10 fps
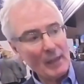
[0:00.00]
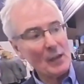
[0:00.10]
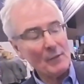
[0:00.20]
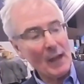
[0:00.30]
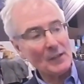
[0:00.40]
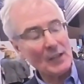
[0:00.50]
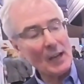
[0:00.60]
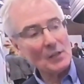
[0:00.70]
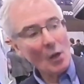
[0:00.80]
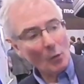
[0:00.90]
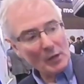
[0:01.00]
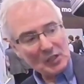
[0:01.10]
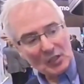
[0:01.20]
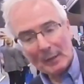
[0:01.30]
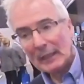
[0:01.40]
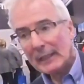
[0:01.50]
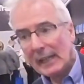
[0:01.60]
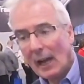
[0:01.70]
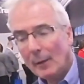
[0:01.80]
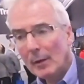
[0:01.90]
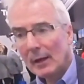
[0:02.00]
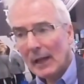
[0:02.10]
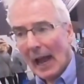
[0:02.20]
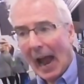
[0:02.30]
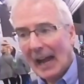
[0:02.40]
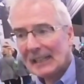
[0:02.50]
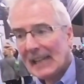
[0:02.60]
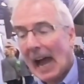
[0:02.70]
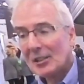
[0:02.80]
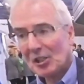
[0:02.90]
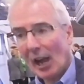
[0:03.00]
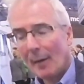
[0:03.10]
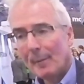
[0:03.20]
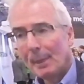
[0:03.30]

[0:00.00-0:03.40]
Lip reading: The advanced stand with a stability hub and attached hub.